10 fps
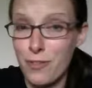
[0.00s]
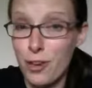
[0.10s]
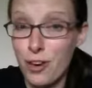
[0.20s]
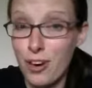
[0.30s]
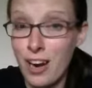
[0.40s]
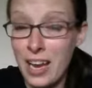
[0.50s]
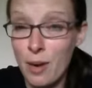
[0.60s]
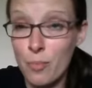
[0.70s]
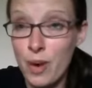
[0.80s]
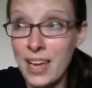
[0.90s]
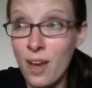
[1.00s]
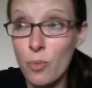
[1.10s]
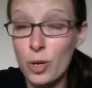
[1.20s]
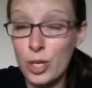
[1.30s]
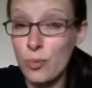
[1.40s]
you're in a bracket
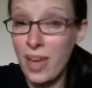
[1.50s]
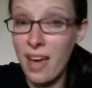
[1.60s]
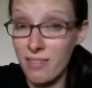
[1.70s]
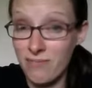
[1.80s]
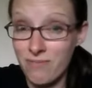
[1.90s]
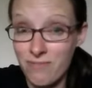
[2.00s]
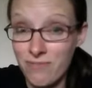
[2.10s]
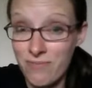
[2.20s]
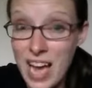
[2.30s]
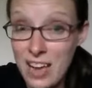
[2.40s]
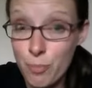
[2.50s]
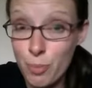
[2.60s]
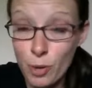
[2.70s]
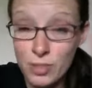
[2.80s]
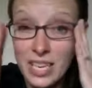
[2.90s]
where you get 5
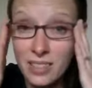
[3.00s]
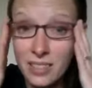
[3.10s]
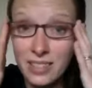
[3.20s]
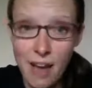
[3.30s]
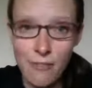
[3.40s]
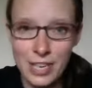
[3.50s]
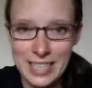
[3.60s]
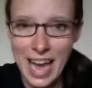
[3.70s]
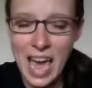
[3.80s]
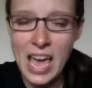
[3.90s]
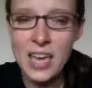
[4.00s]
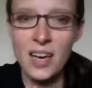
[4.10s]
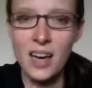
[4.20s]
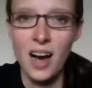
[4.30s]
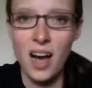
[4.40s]
proteins every day,
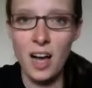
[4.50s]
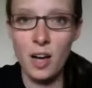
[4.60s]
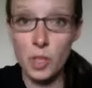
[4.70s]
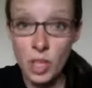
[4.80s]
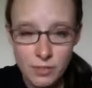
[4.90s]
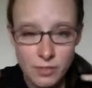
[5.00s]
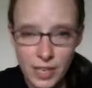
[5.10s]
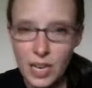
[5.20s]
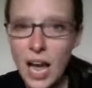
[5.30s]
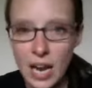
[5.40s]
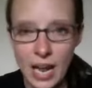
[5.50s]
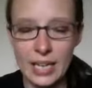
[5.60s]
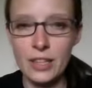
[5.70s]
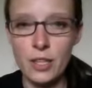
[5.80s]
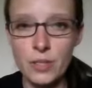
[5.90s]
you're going to have to figure out how
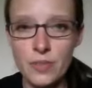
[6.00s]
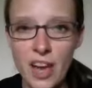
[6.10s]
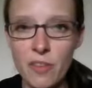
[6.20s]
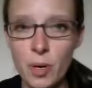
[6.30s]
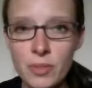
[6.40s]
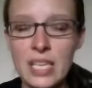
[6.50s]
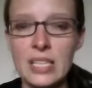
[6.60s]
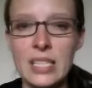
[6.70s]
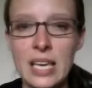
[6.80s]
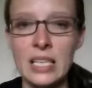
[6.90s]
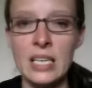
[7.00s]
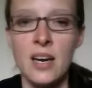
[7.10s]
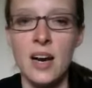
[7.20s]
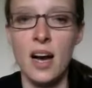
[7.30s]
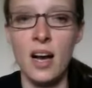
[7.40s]
to get those 5 proteins
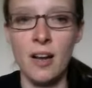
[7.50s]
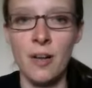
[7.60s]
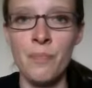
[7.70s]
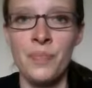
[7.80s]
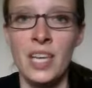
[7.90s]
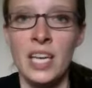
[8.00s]
in.